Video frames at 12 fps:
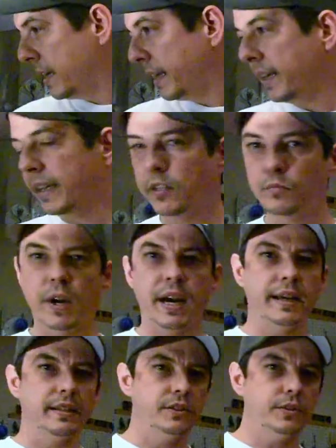in my
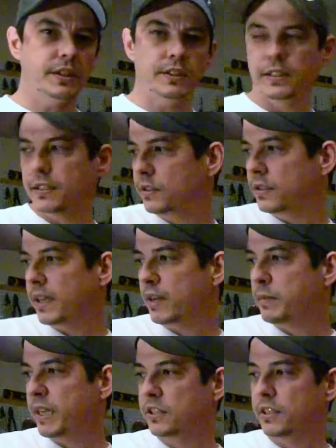instructions, I
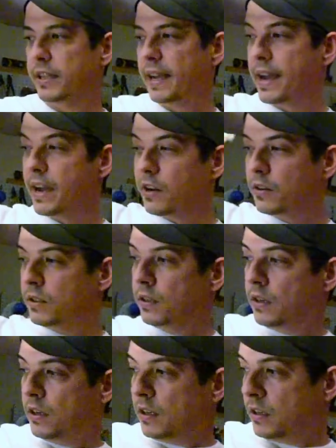mentioned how
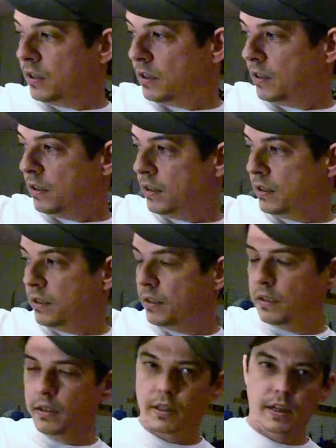
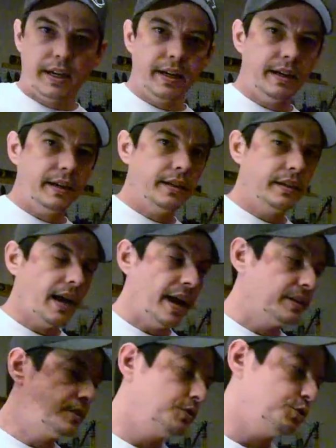
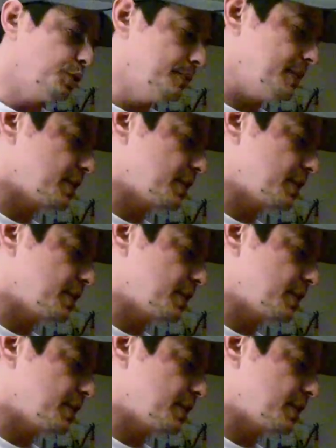I trim this